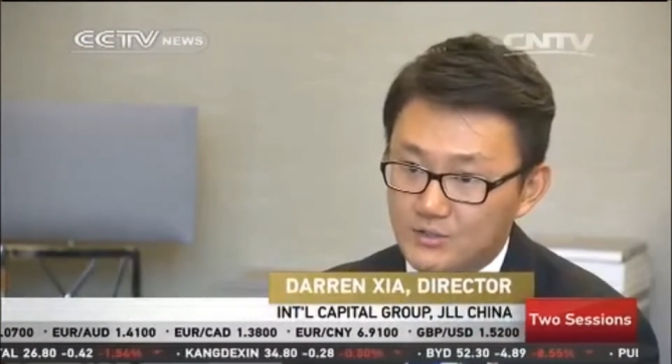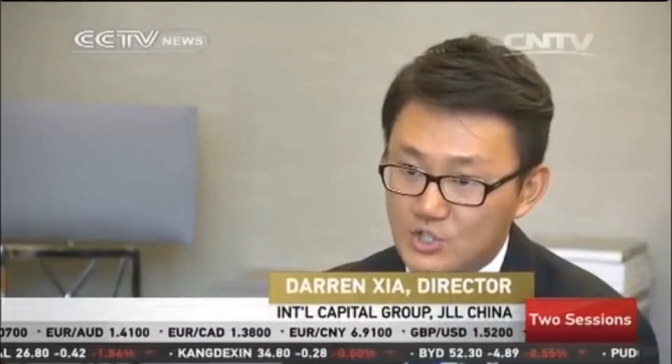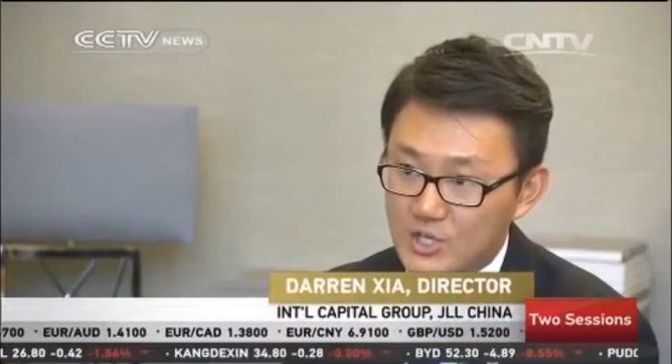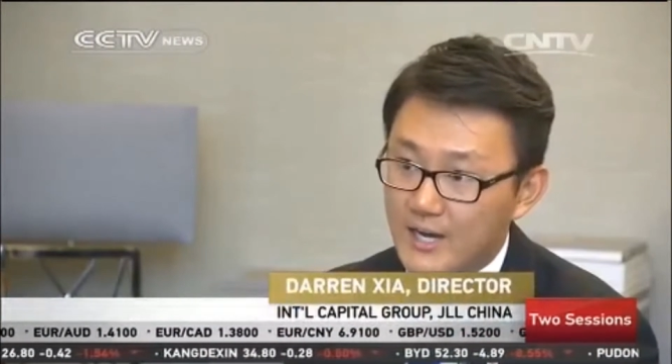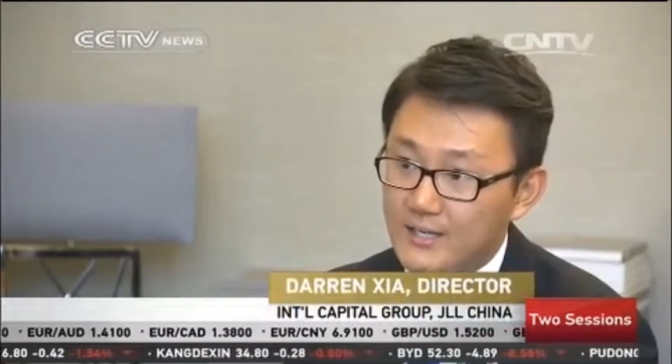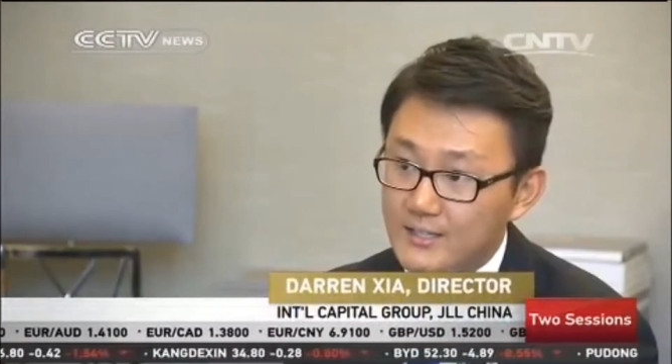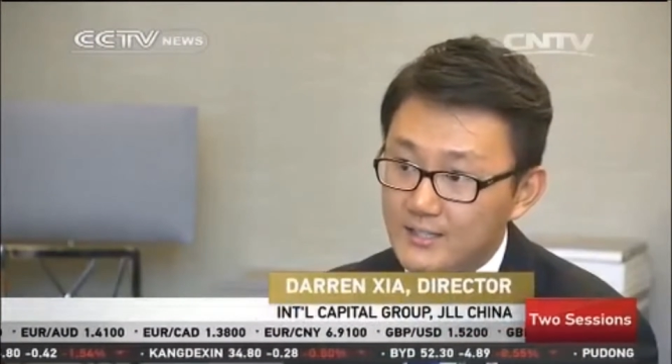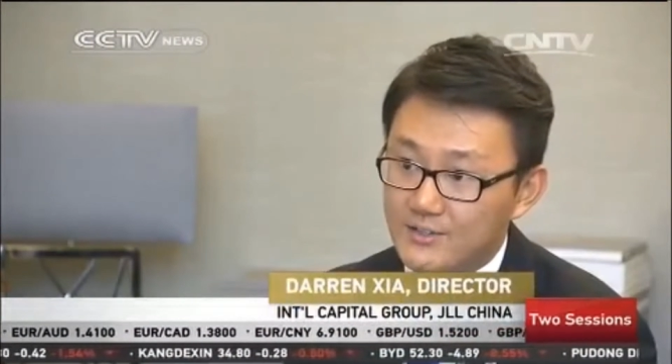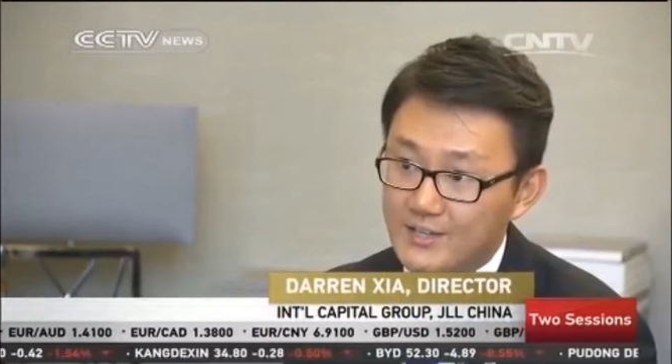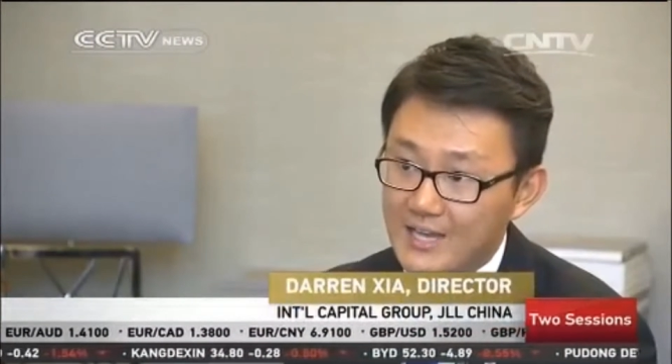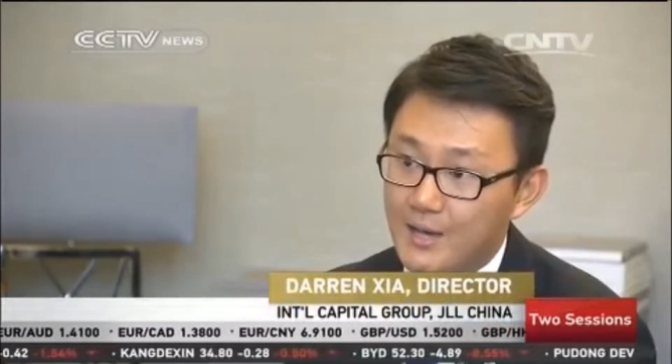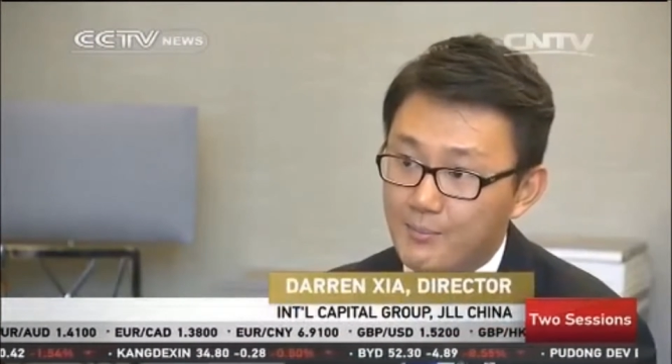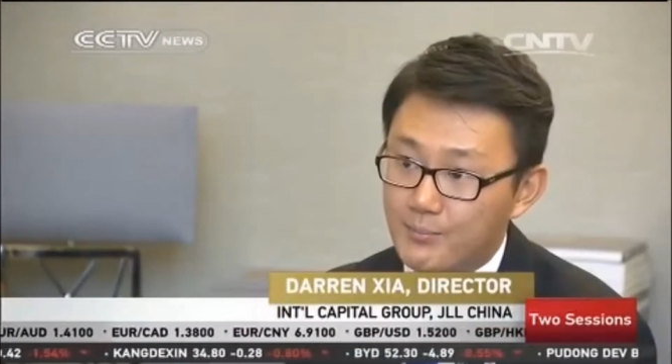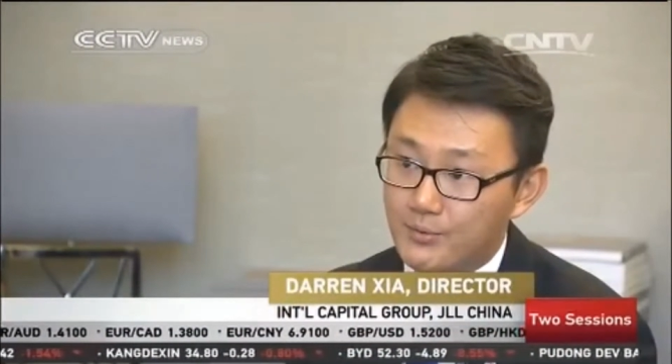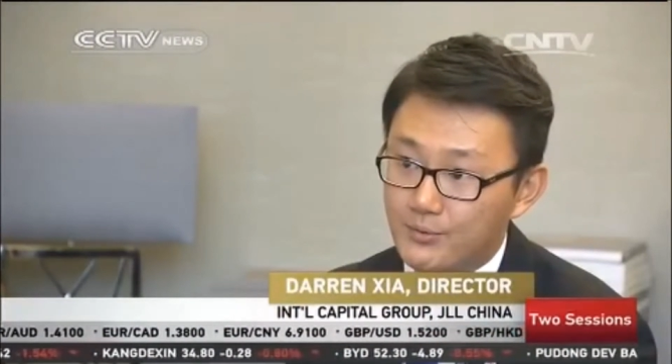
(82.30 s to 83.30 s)
Chinese
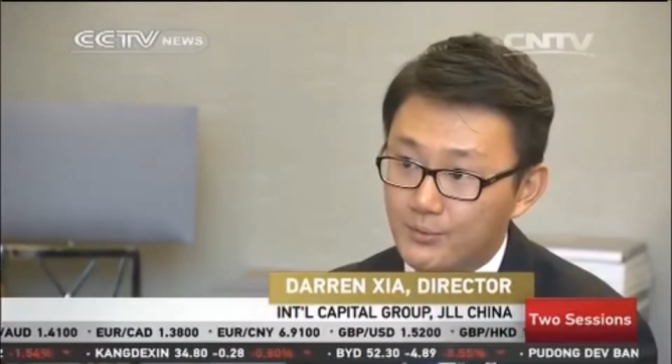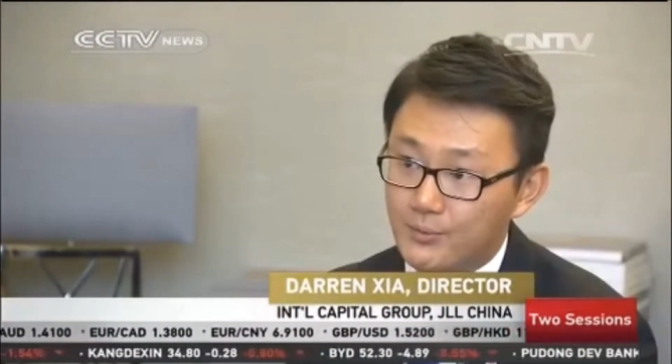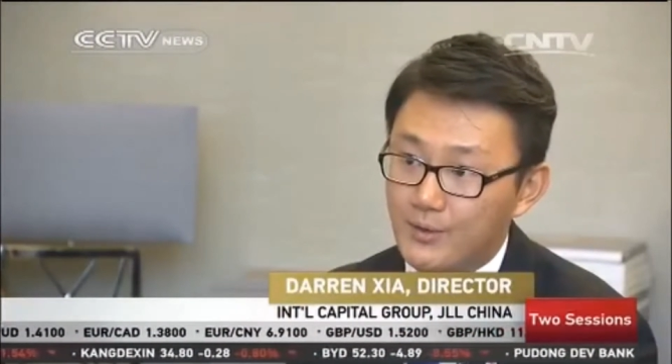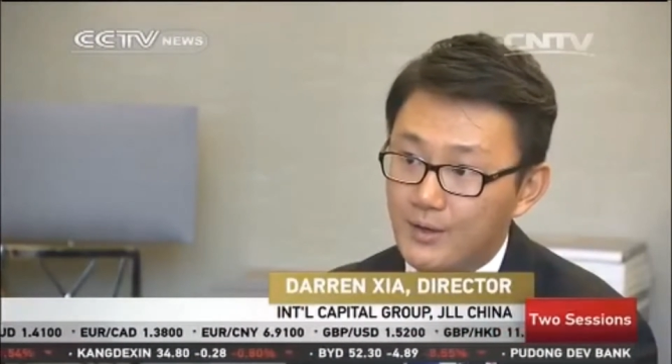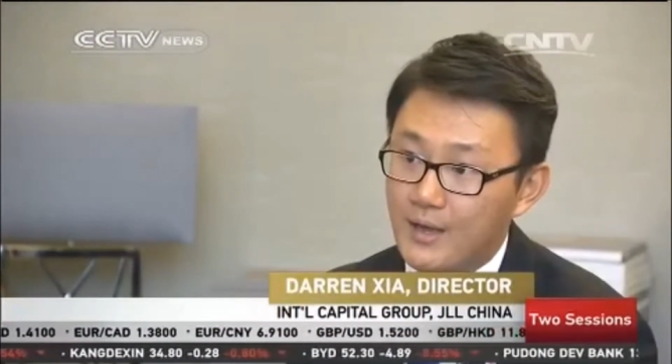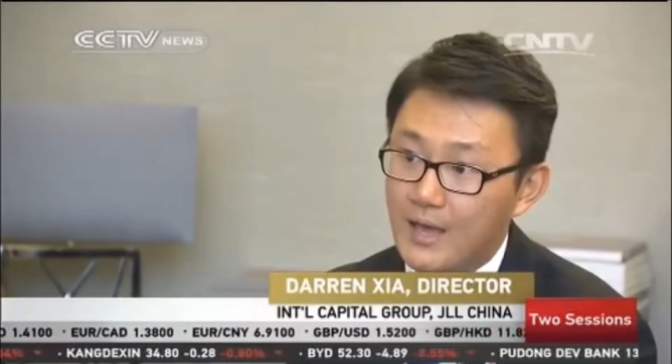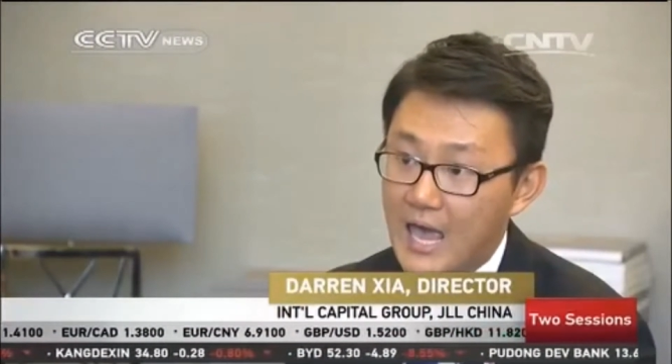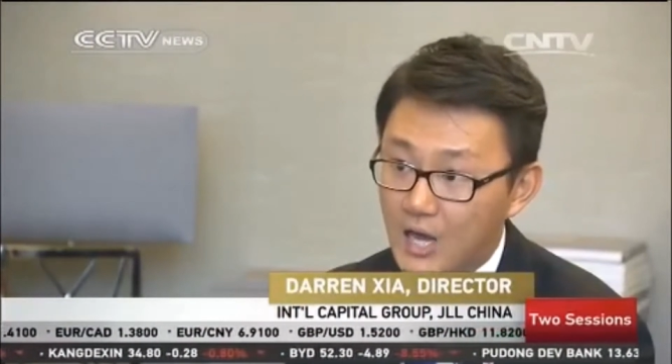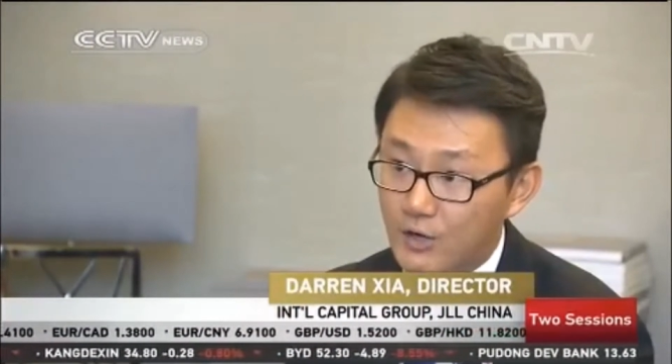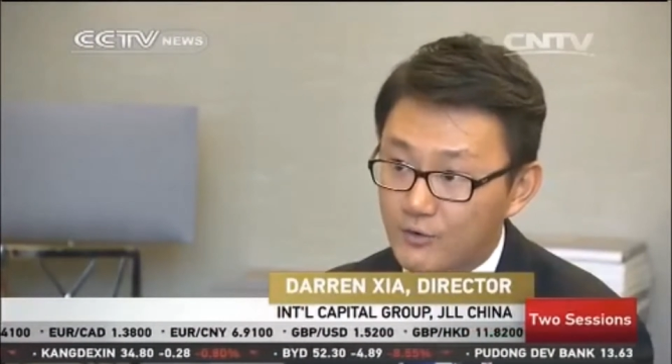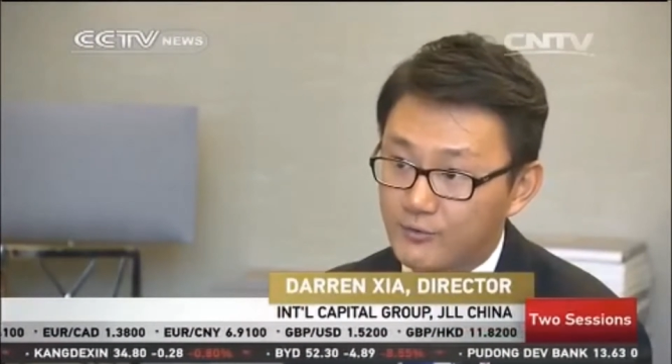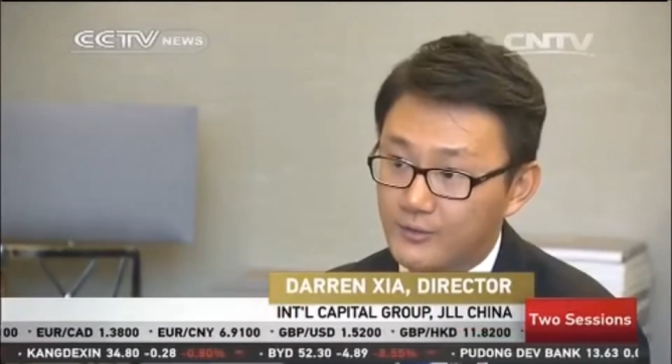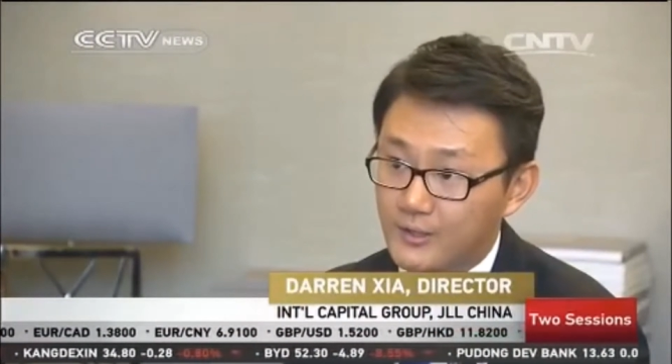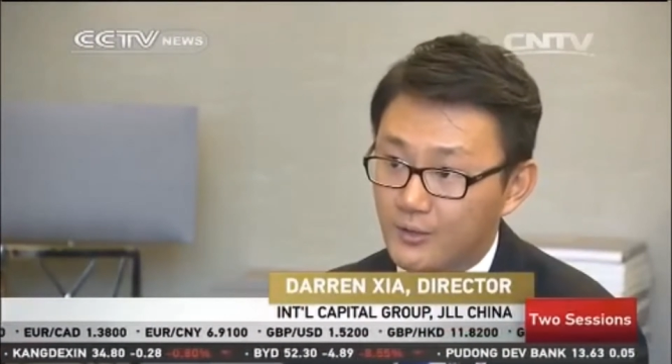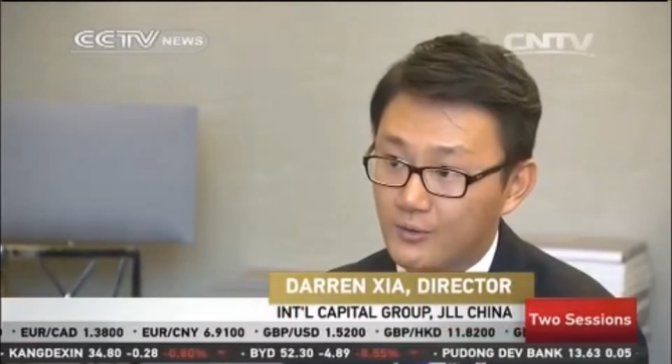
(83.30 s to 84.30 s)
capital
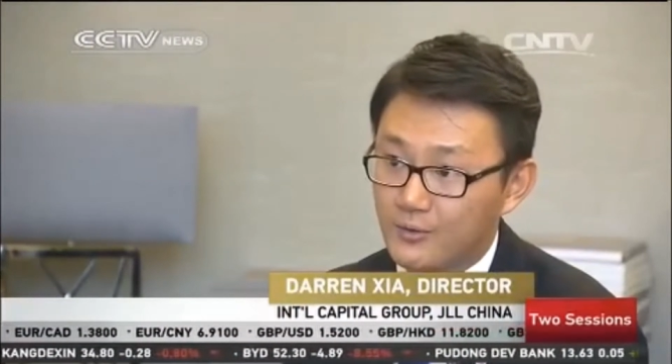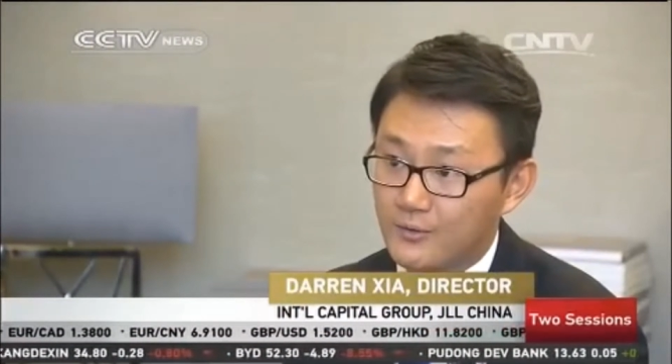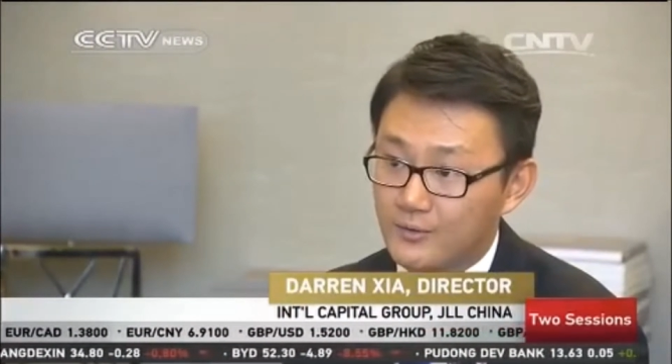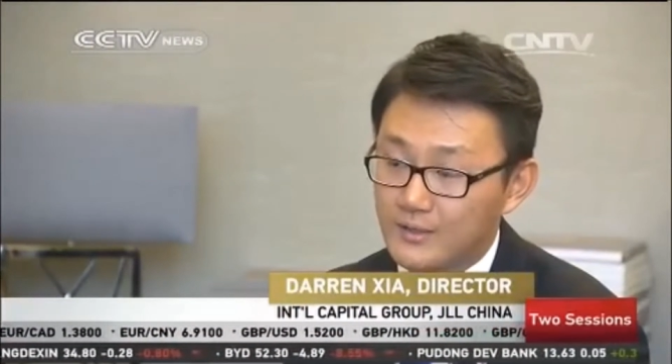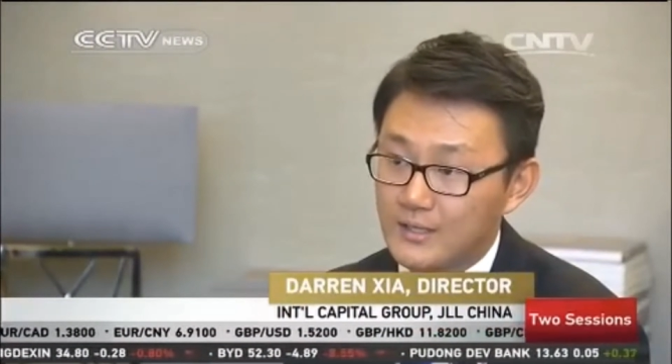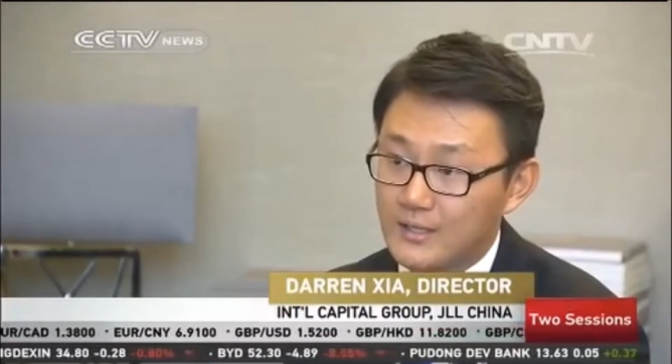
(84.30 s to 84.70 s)
outflow